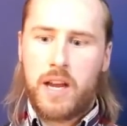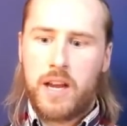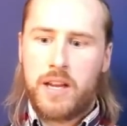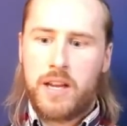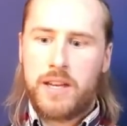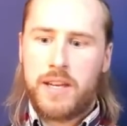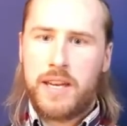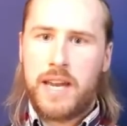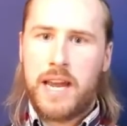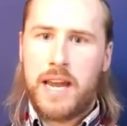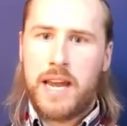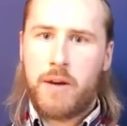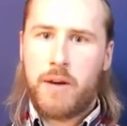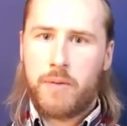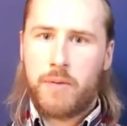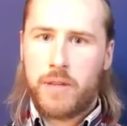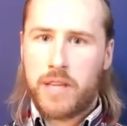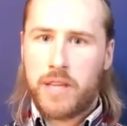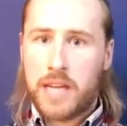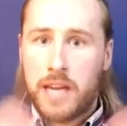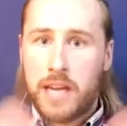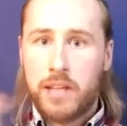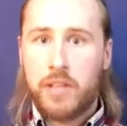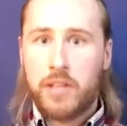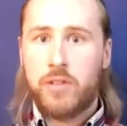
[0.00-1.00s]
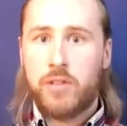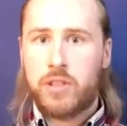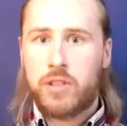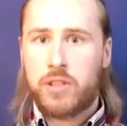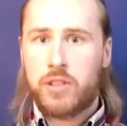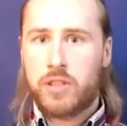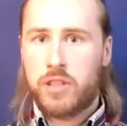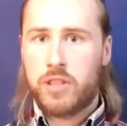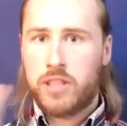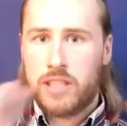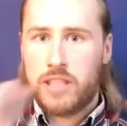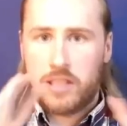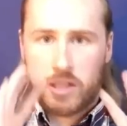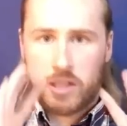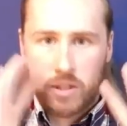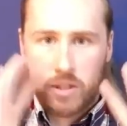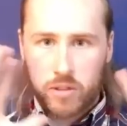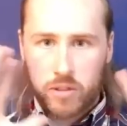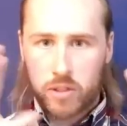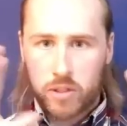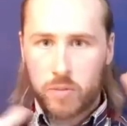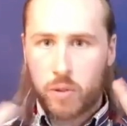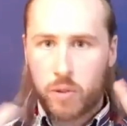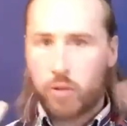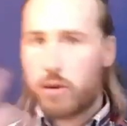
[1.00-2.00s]
Now, you need to
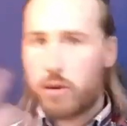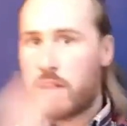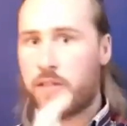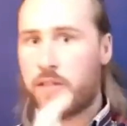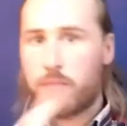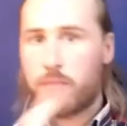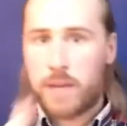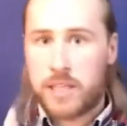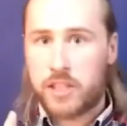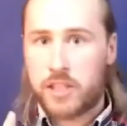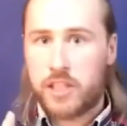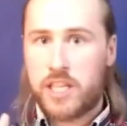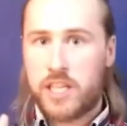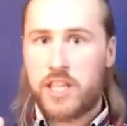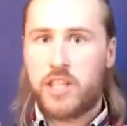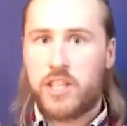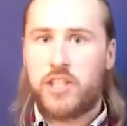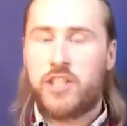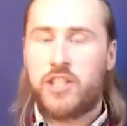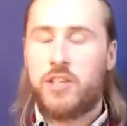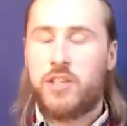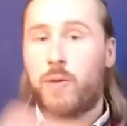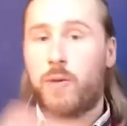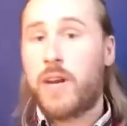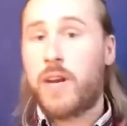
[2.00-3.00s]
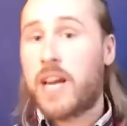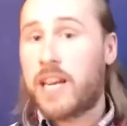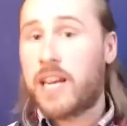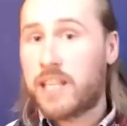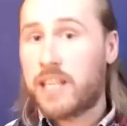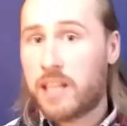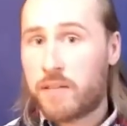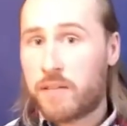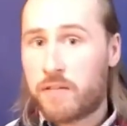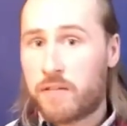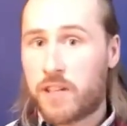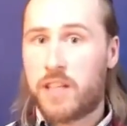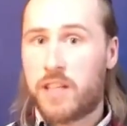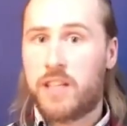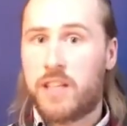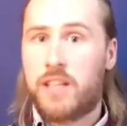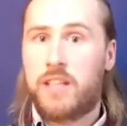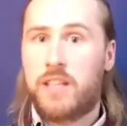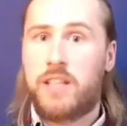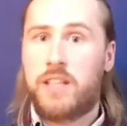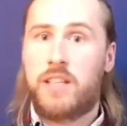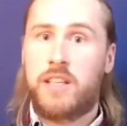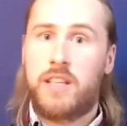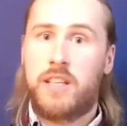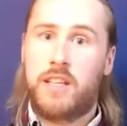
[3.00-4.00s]
use some creative imagination. When I lived
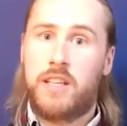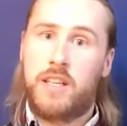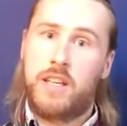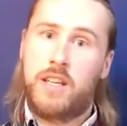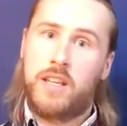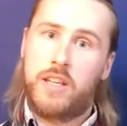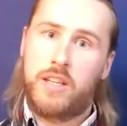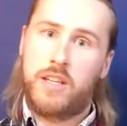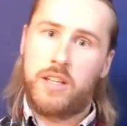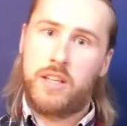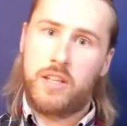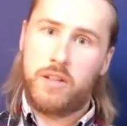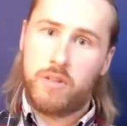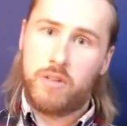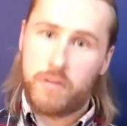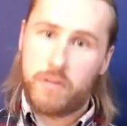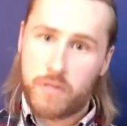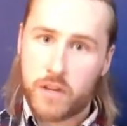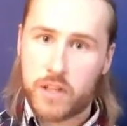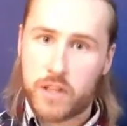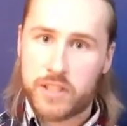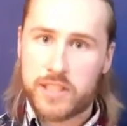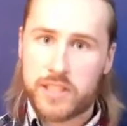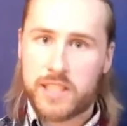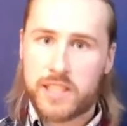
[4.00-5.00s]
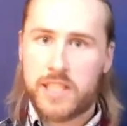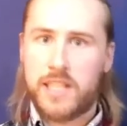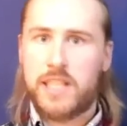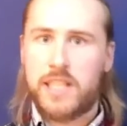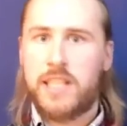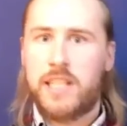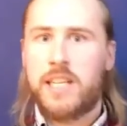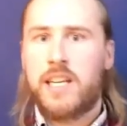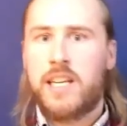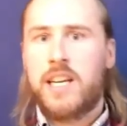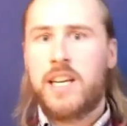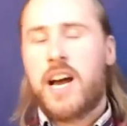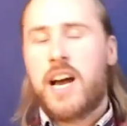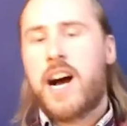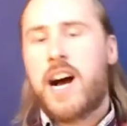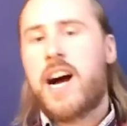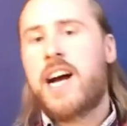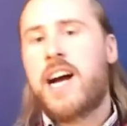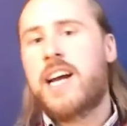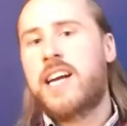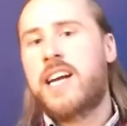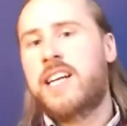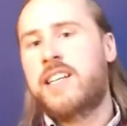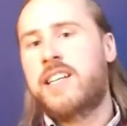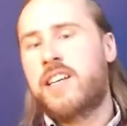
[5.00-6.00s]
in university, I
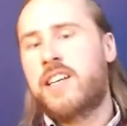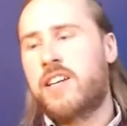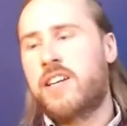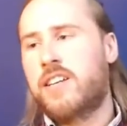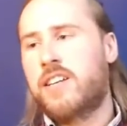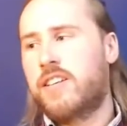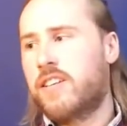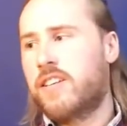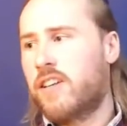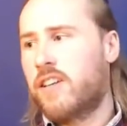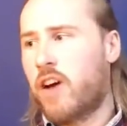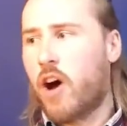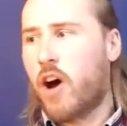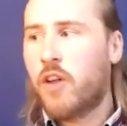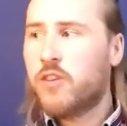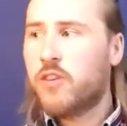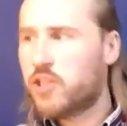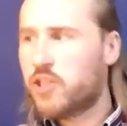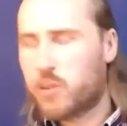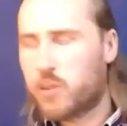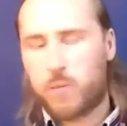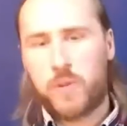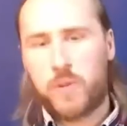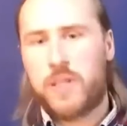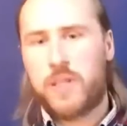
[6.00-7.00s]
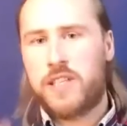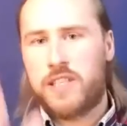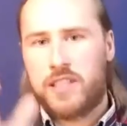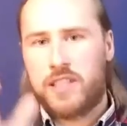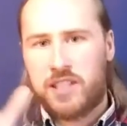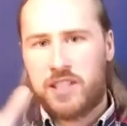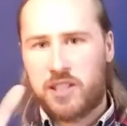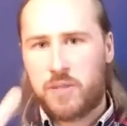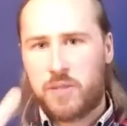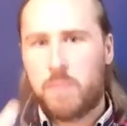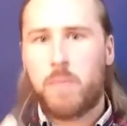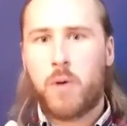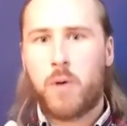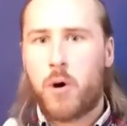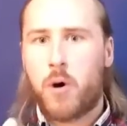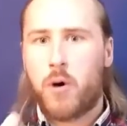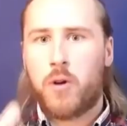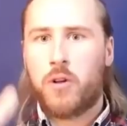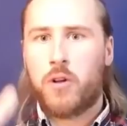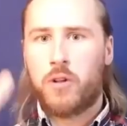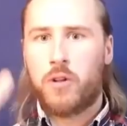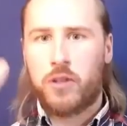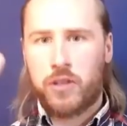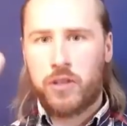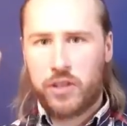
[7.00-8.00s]
had an ensuite
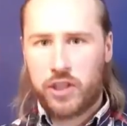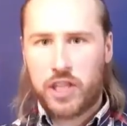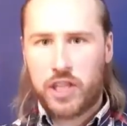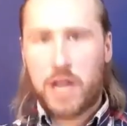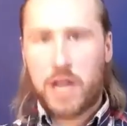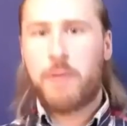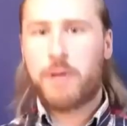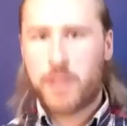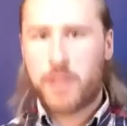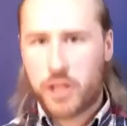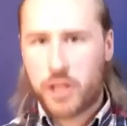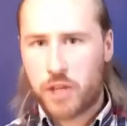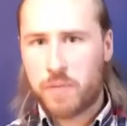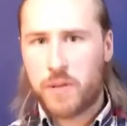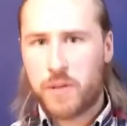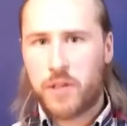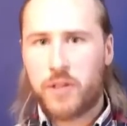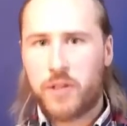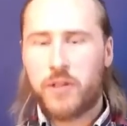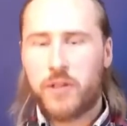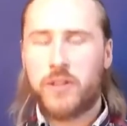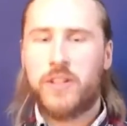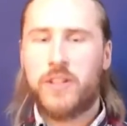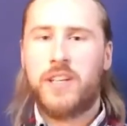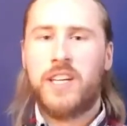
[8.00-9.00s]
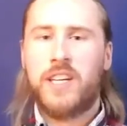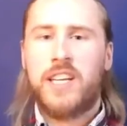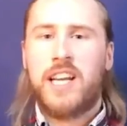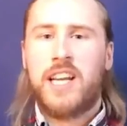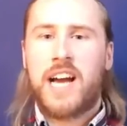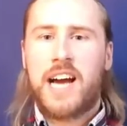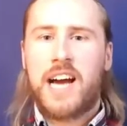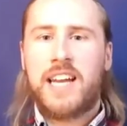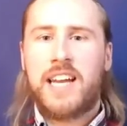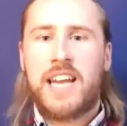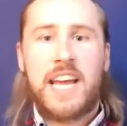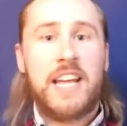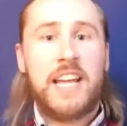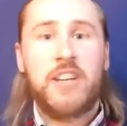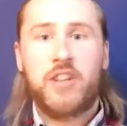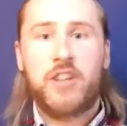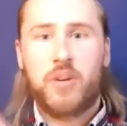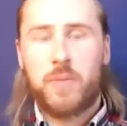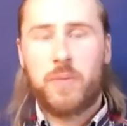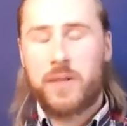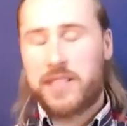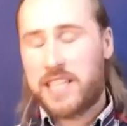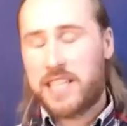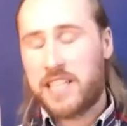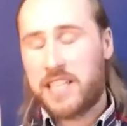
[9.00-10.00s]
small shower cubicle, and I ended up
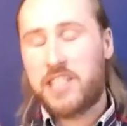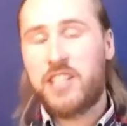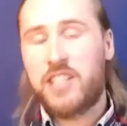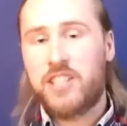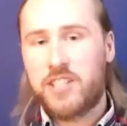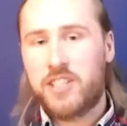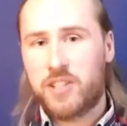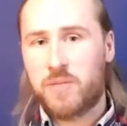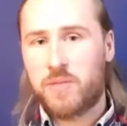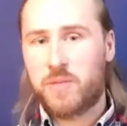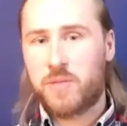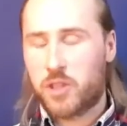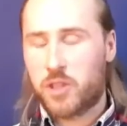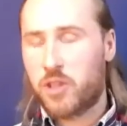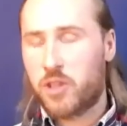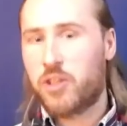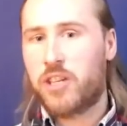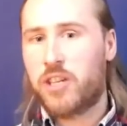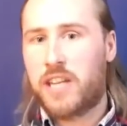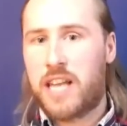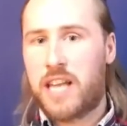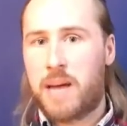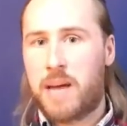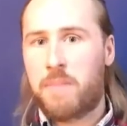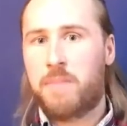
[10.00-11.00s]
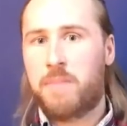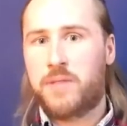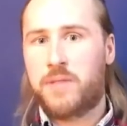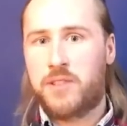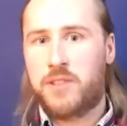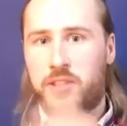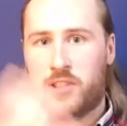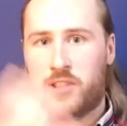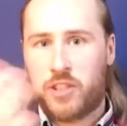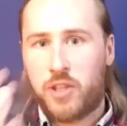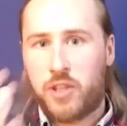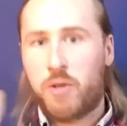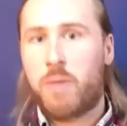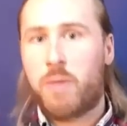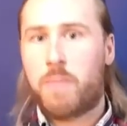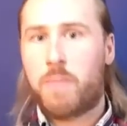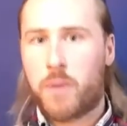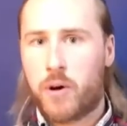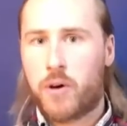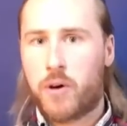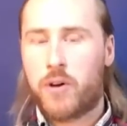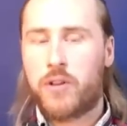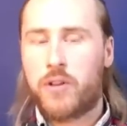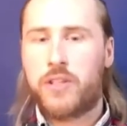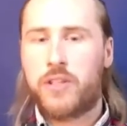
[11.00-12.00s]
attaching some sauna lamps to a
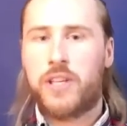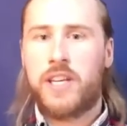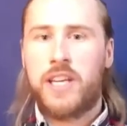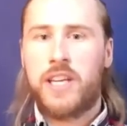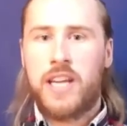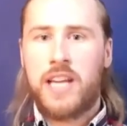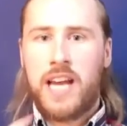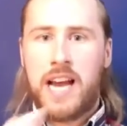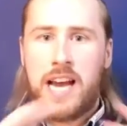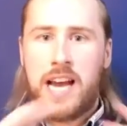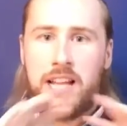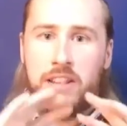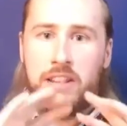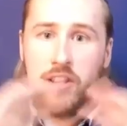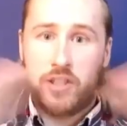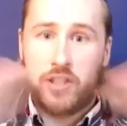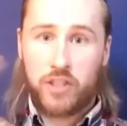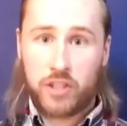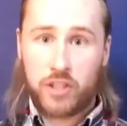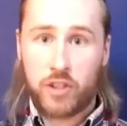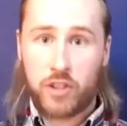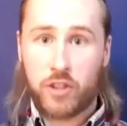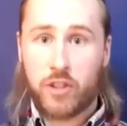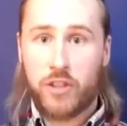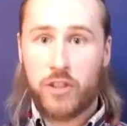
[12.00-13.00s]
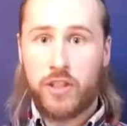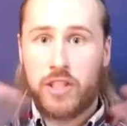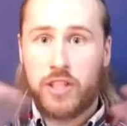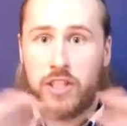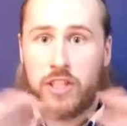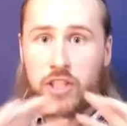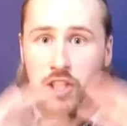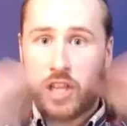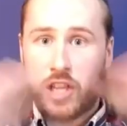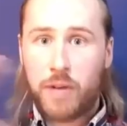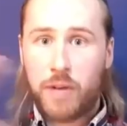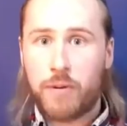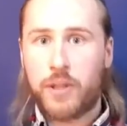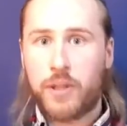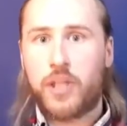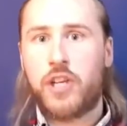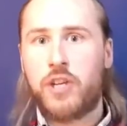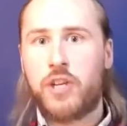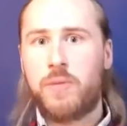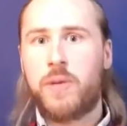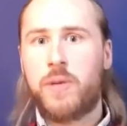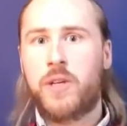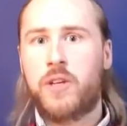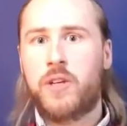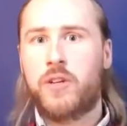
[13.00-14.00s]
board, and the shower
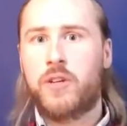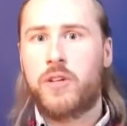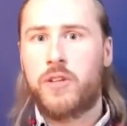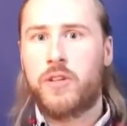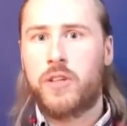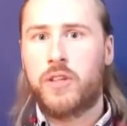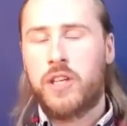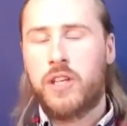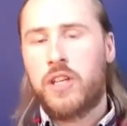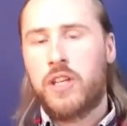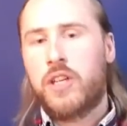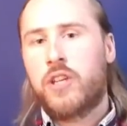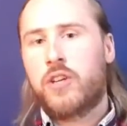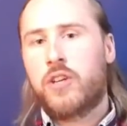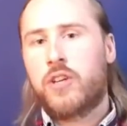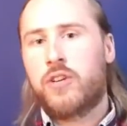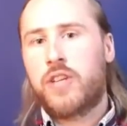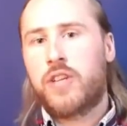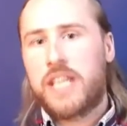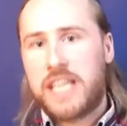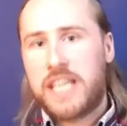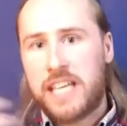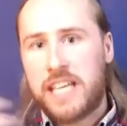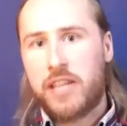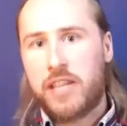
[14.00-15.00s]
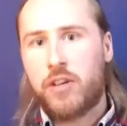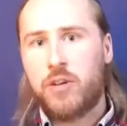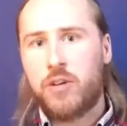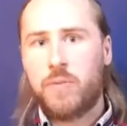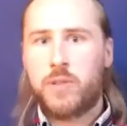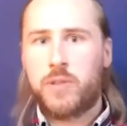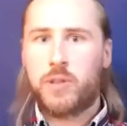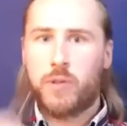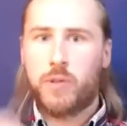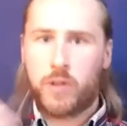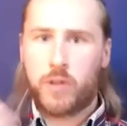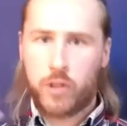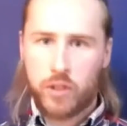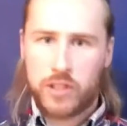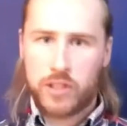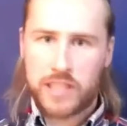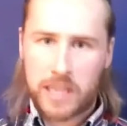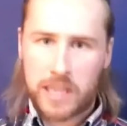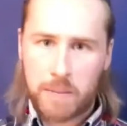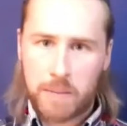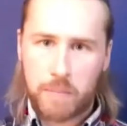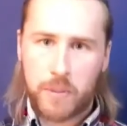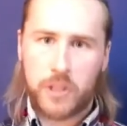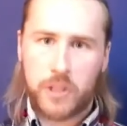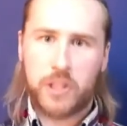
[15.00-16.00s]
cubicle could heat up to a good
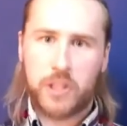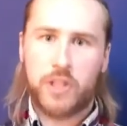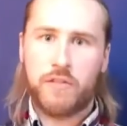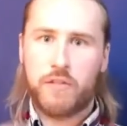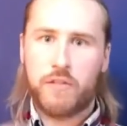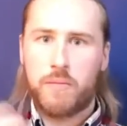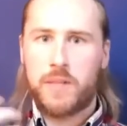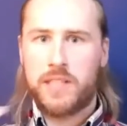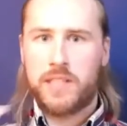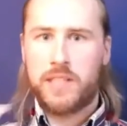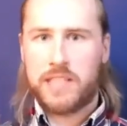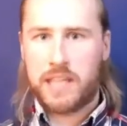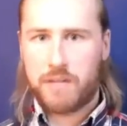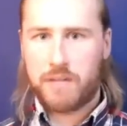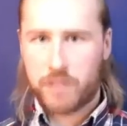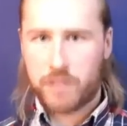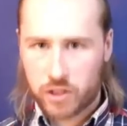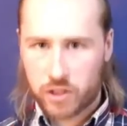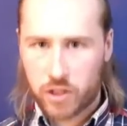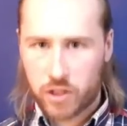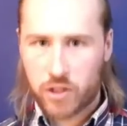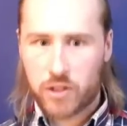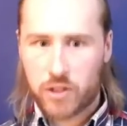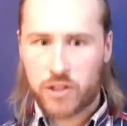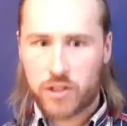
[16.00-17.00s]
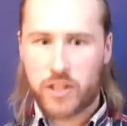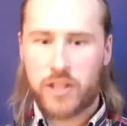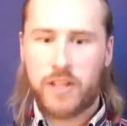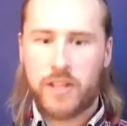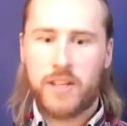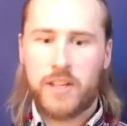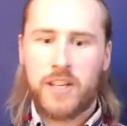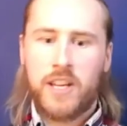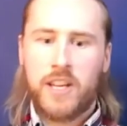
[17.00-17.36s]
temperature for me to have a sauna.